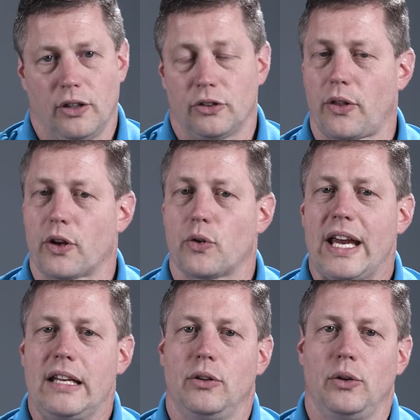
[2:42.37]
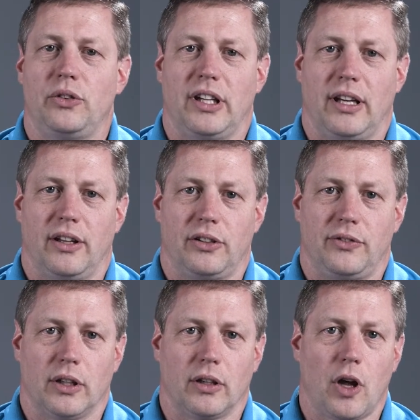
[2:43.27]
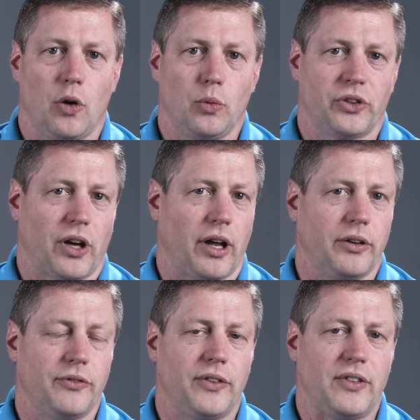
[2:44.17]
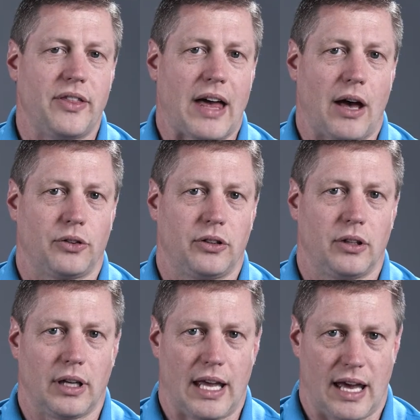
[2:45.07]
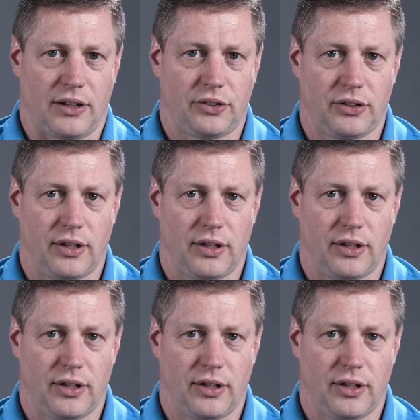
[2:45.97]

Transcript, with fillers: So the great news is if your loan was 150,000 or less,